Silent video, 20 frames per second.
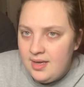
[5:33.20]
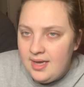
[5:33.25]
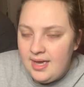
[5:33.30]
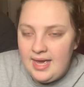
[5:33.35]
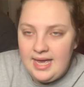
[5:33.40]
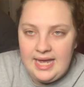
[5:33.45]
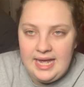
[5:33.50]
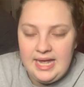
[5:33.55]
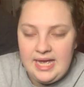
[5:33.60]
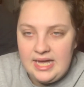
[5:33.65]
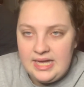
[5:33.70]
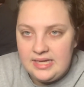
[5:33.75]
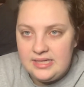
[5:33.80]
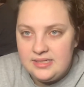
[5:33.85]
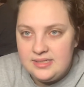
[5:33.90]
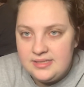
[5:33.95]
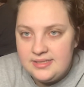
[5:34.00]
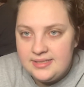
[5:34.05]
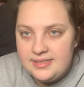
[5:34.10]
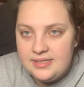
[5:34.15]

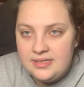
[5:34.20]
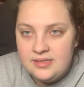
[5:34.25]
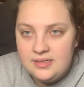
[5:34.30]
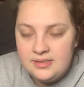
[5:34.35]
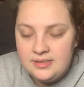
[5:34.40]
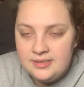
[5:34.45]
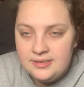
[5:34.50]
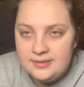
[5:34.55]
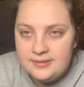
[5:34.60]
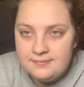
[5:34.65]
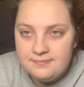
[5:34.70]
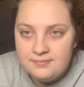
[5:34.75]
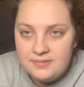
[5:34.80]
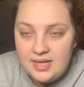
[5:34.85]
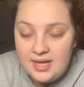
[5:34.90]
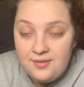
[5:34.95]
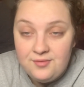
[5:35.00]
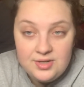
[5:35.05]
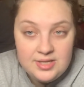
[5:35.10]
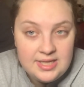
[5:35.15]
And
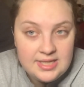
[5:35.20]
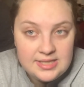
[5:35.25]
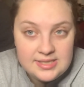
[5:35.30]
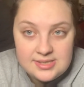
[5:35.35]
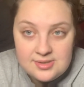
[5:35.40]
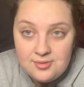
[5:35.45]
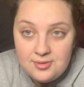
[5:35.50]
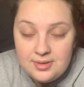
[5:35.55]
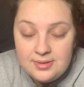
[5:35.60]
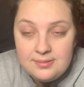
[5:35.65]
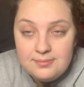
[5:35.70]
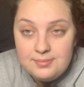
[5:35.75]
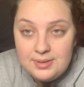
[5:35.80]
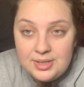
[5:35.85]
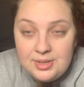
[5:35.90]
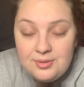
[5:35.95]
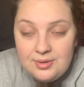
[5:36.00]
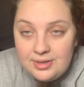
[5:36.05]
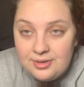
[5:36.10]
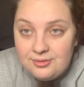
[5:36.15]
everything's been
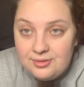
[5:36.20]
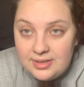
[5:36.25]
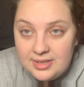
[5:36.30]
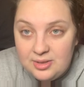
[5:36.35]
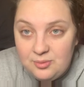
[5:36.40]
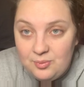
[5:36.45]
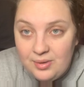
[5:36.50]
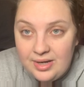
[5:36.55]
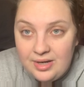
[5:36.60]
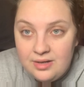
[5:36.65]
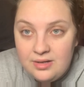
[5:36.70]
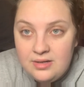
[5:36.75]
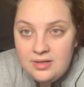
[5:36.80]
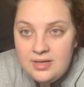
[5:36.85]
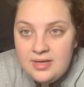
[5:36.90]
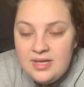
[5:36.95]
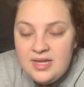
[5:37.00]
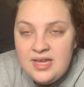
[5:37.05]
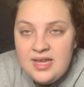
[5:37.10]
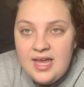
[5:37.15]
going really well.
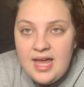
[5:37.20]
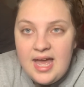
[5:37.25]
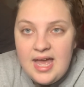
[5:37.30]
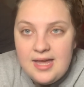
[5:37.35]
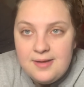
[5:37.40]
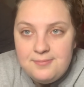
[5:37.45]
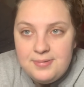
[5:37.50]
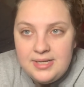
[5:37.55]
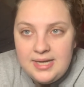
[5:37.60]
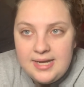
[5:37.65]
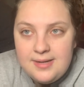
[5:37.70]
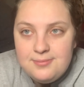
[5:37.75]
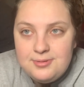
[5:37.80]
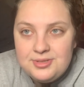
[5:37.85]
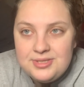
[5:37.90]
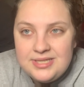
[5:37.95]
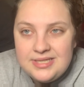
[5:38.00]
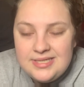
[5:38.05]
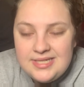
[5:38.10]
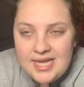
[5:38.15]
I've been able
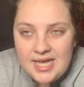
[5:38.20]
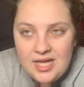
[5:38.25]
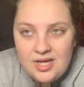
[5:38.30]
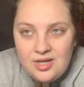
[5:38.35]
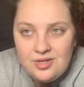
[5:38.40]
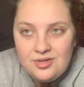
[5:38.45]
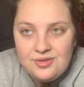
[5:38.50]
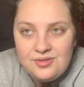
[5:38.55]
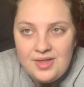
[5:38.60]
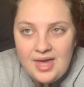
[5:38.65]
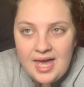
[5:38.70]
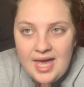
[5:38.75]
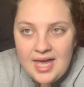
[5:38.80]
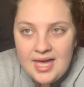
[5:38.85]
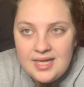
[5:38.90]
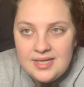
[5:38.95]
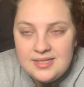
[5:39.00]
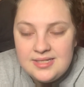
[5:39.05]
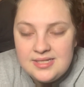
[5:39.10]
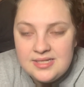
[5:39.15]
to tell
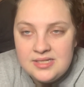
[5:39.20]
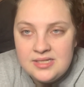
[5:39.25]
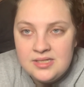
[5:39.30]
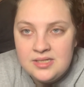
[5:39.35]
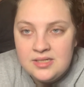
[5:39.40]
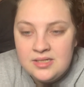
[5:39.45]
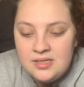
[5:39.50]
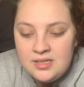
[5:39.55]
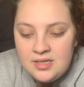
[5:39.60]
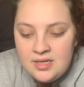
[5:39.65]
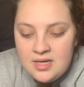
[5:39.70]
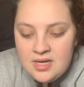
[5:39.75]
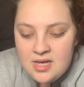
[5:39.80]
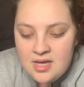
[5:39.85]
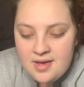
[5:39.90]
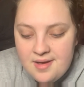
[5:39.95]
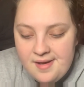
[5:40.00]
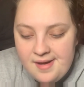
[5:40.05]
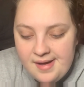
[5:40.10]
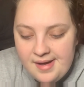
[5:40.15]
that
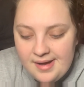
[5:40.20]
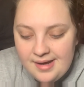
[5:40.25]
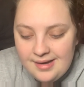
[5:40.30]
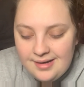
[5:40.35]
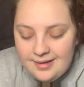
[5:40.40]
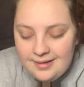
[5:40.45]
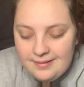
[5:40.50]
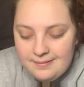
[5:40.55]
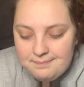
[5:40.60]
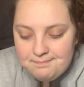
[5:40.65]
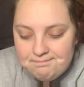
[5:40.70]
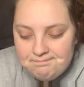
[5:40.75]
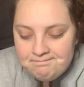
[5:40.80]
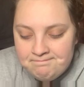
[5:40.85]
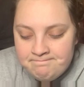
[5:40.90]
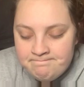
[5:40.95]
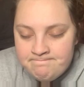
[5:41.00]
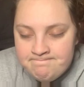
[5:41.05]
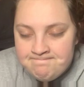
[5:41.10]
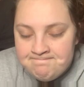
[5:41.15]

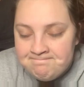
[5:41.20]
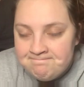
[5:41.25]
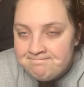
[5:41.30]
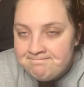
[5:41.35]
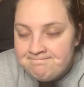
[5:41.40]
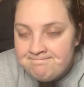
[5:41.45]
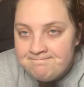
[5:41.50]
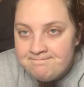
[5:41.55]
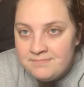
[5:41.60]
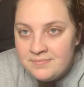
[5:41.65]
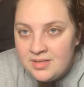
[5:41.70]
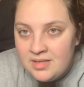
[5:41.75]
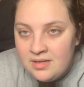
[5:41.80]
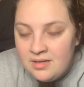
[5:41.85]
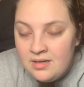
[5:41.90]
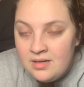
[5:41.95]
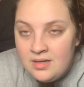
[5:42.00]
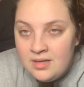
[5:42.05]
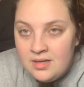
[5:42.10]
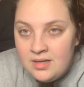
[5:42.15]
I'm
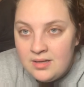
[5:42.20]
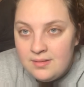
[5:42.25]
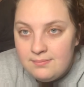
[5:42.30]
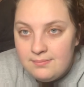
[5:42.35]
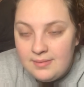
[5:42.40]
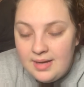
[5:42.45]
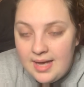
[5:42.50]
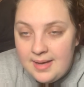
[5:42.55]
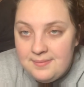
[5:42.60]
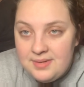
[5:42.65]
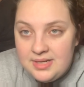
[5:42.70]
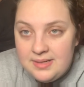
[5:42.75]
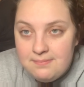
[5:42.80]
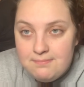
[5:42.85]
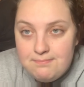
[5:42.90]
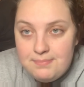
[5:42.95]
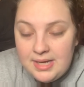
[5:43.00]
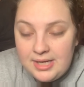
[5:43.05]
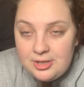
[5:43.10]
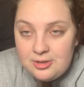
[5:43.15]
in a
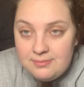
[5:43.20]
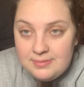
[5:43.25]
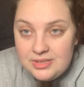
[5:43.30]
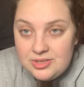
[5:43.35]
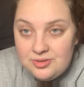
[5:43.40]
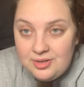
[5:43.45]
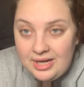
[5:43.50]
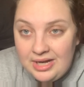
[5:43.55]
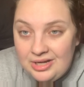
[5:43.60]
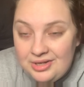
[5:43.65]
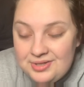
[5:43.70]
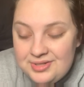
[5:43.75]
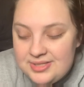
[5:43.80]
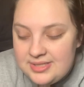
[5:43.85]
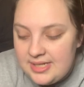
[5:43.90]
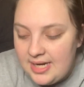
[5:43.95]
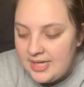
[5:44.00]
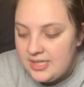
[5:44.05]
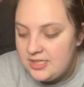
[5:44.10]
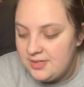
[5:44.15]
better mental health
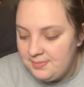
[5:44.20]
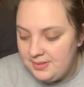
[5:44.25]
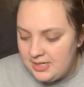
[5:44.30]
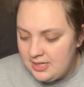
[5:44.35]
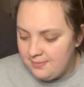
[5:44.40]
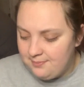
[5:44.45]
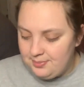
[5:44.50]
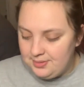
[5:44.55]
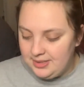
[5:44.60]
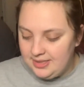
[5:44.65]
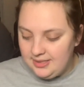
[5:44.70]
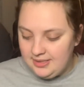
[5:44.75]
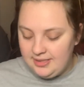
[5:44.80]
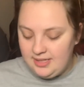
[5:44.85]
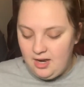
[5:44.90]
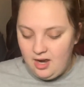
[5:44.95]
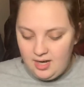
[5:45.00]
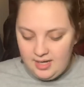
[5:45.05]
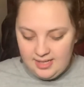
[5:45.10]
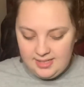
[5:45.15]
state, to be completely
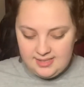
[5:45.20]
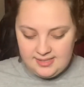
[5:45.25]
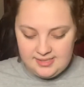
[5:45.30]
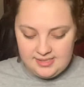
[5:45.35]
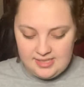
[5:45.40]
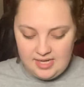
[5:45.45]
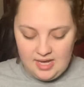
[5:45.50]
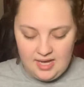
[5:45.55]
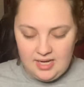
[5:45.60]
honest.